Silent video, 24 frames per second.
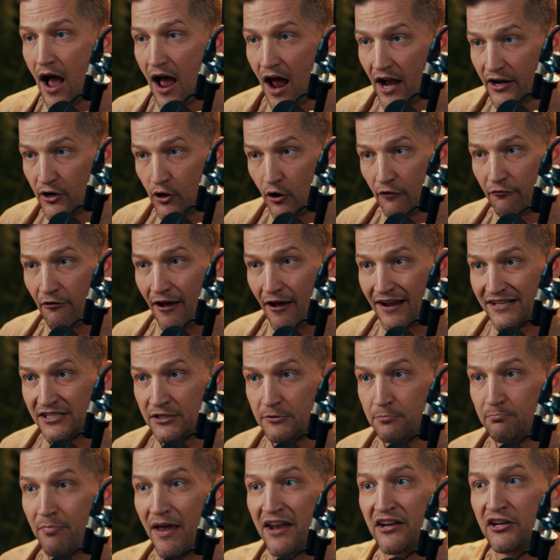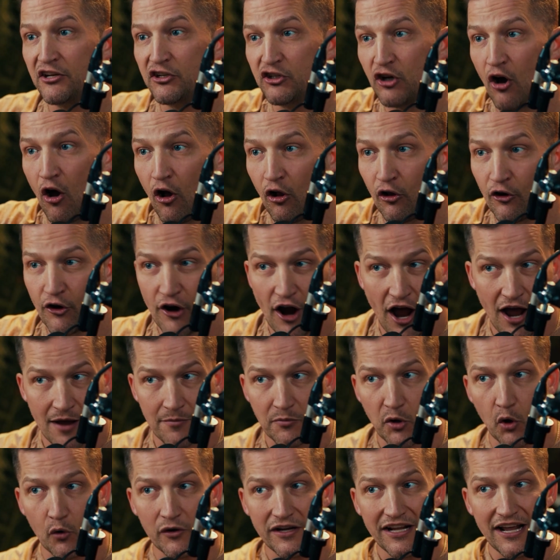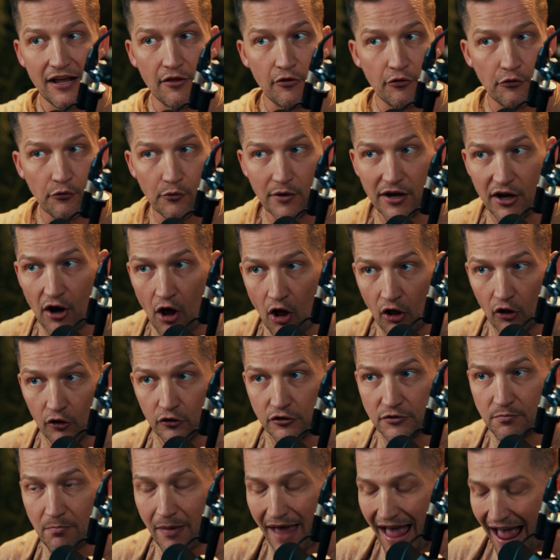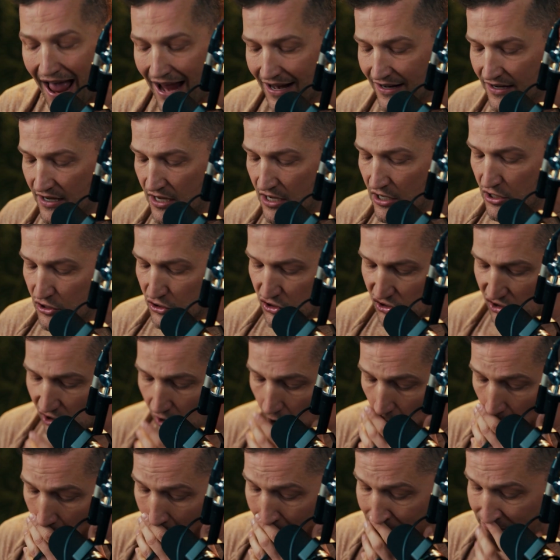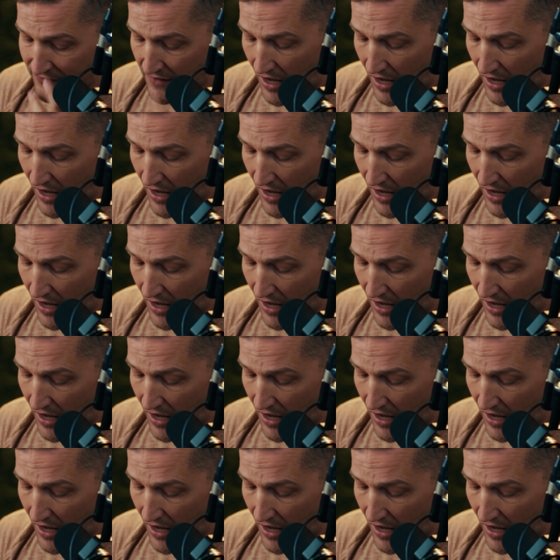I know if I spend $1, I'm going to get $3 back. So